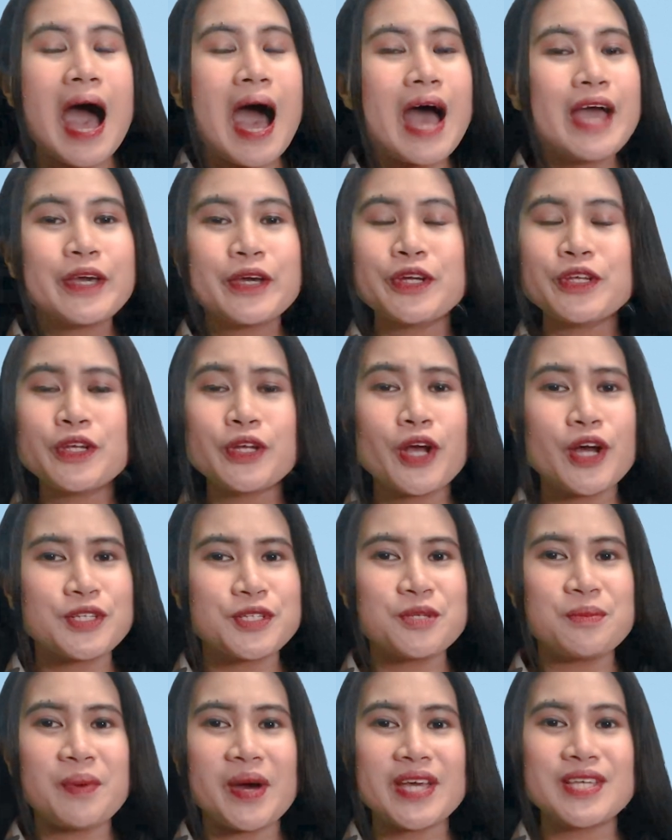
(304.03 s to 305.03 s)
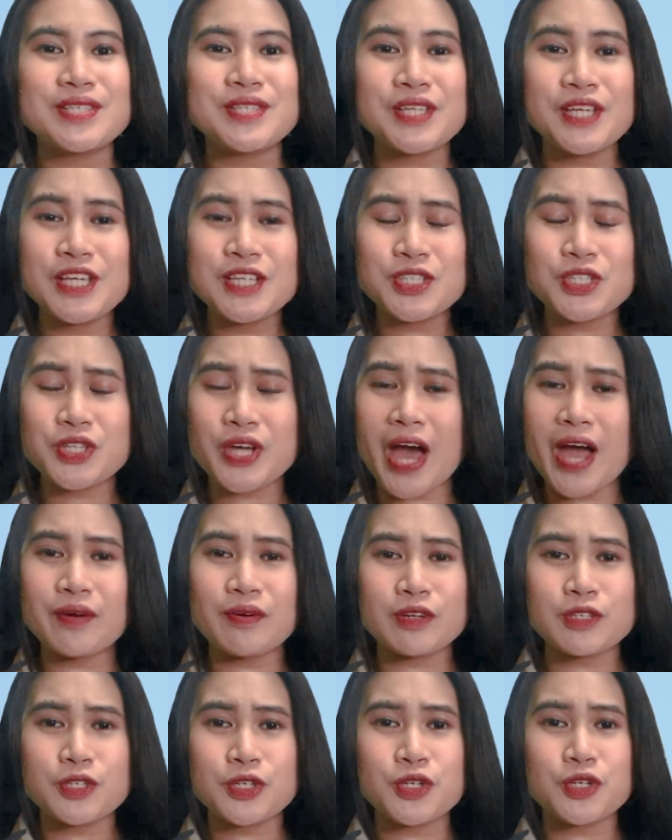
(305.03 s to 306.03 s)
I couldn't customize each
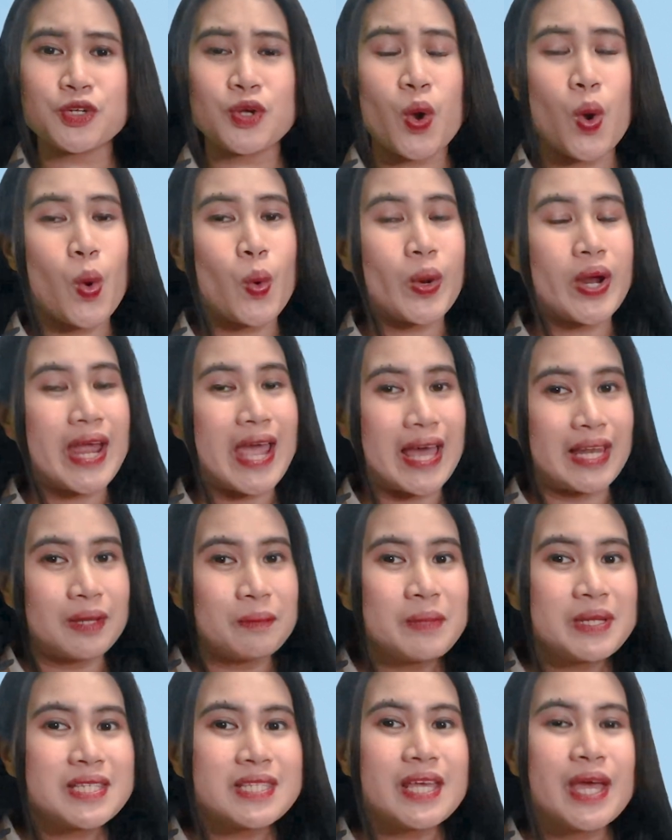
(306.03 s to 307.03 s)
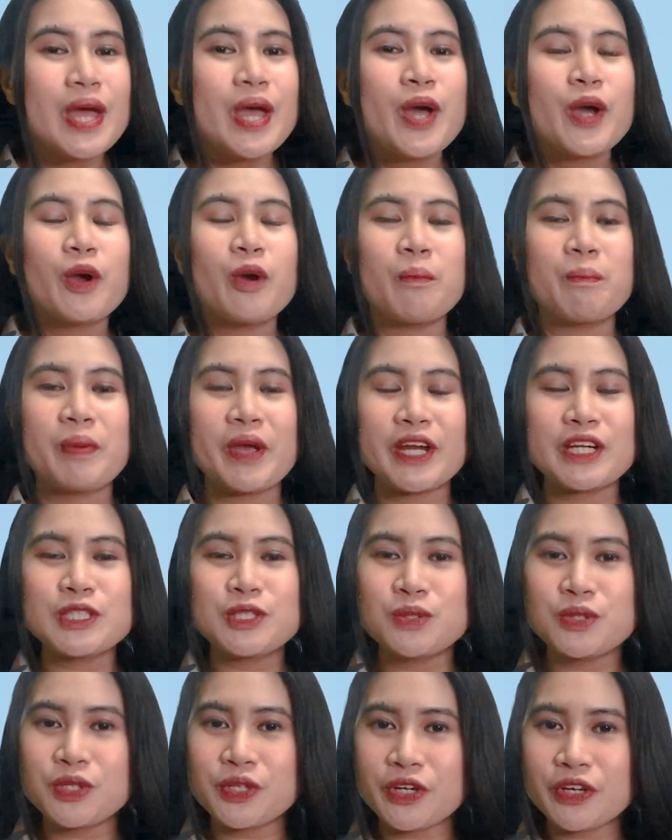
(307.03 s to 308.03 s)
character or element compared
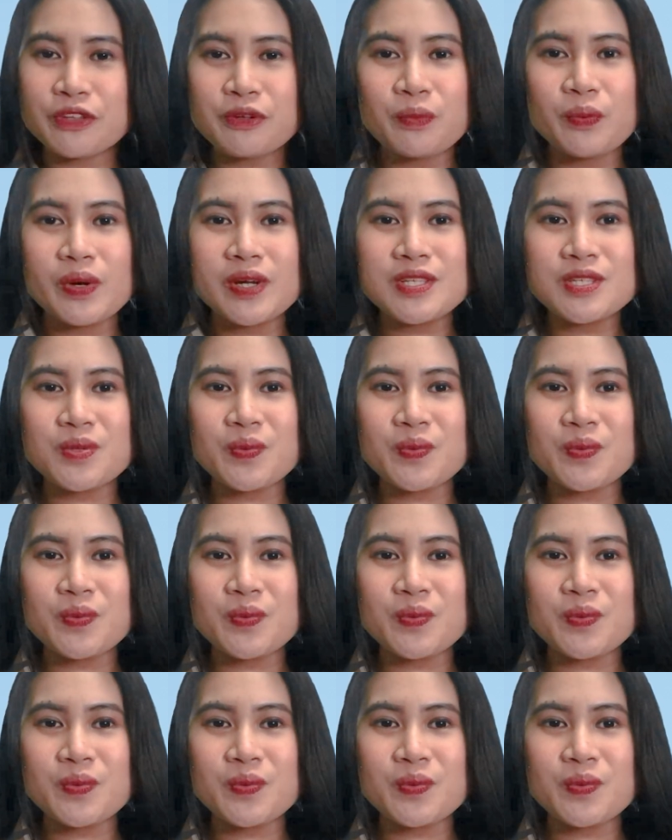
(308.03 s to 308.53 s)
to the other ones,